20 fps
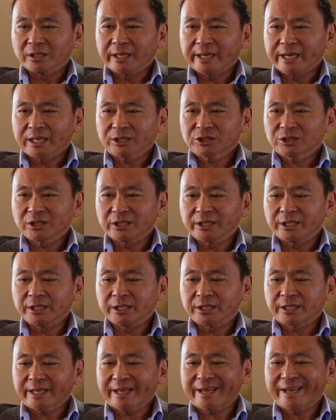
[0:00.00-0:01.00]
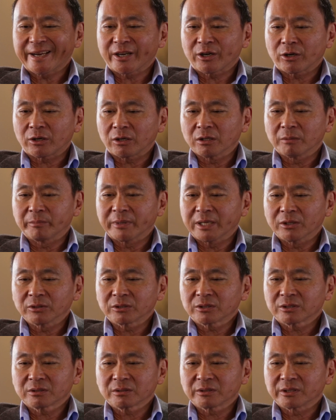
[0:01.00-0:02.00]
actually care
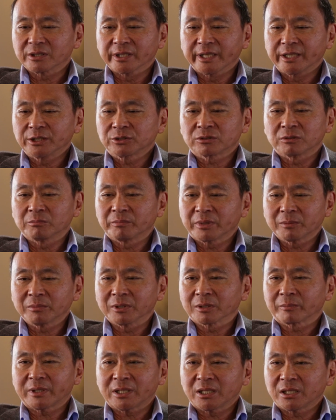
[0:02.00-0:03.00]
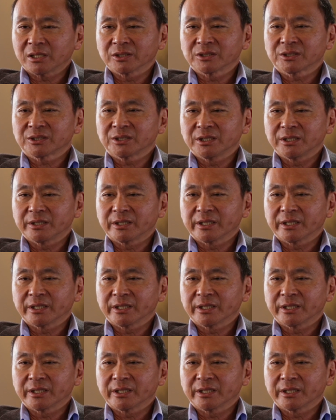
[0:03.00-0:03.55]
about the nature of public policy,